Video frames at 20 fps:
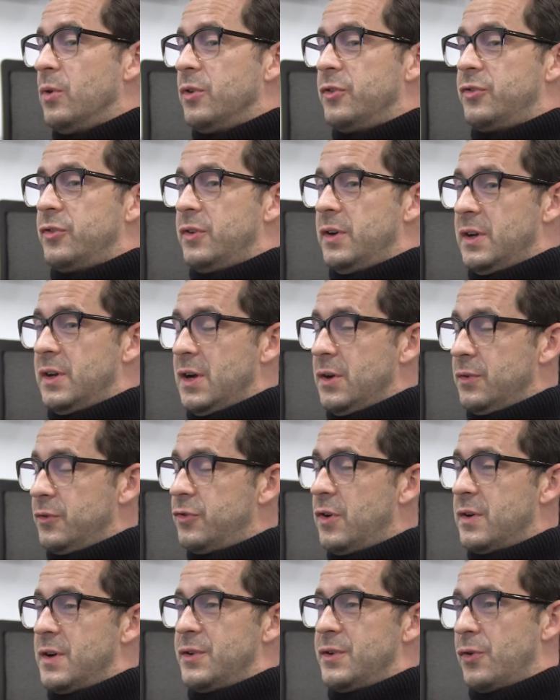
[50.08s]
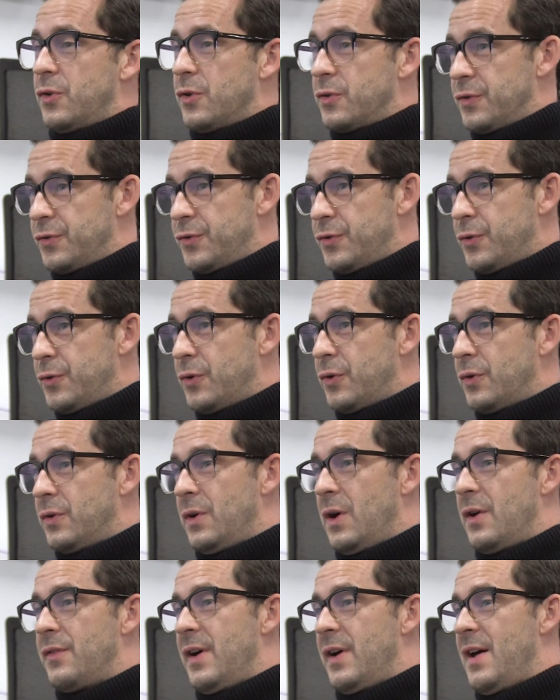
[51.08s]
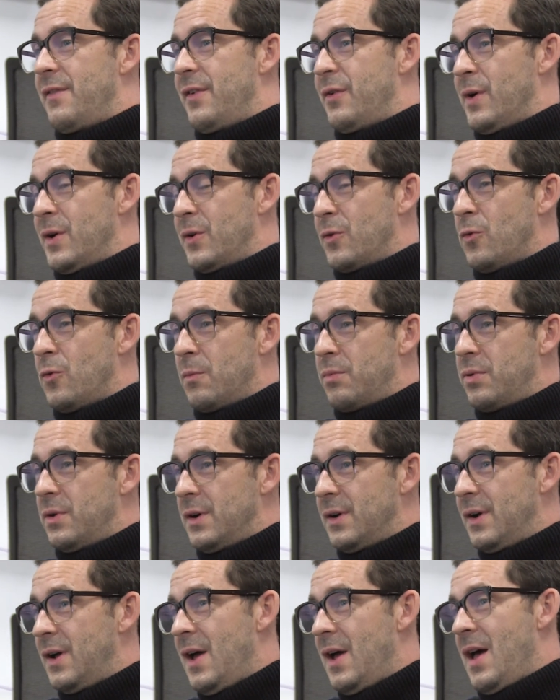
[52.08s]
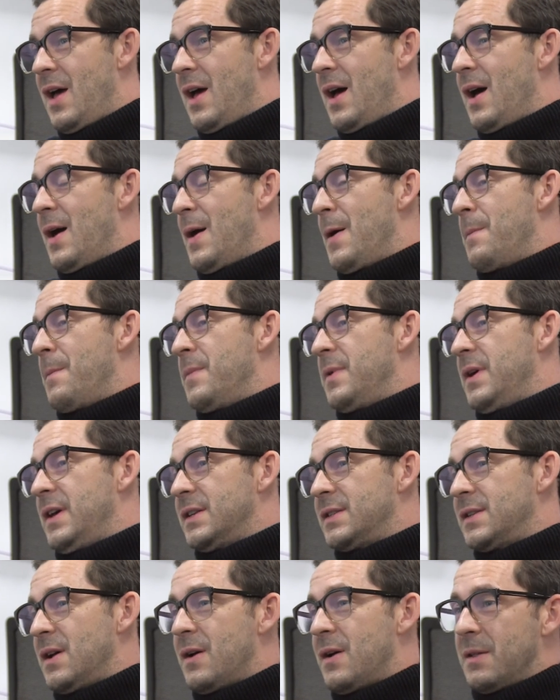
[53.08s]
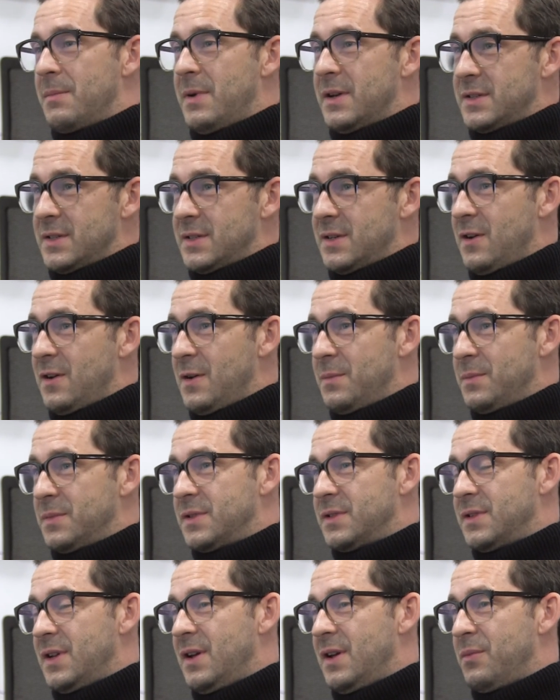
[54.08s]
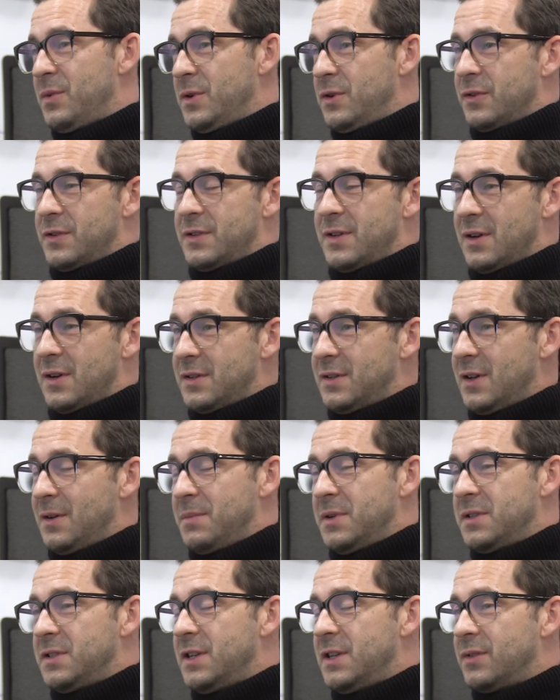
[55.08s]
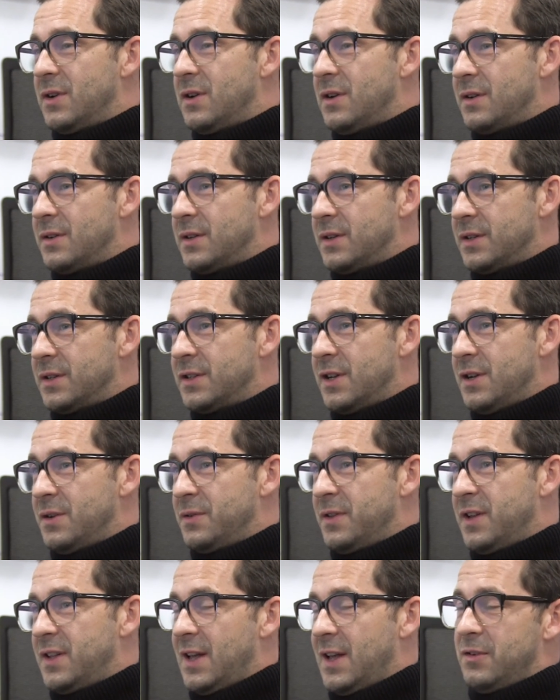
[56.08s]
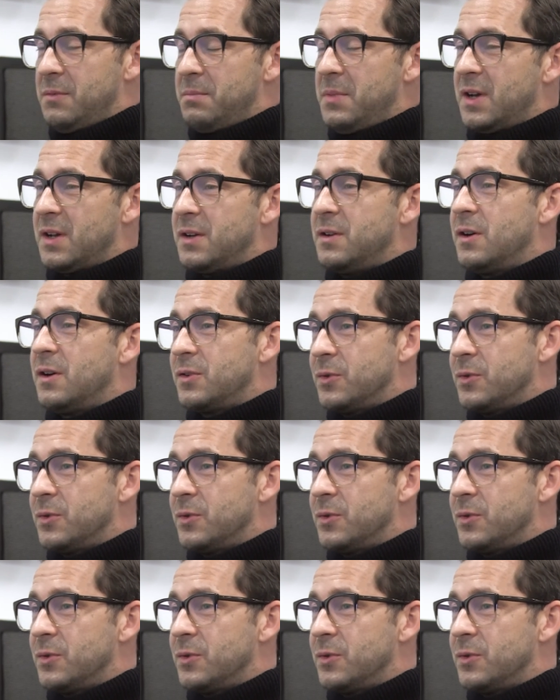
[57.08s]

which you know trying to knock on a door of a heavyweight corporate um, is hard at the best of times. Uh, when you're a startup it's even harder, so they gave you bigger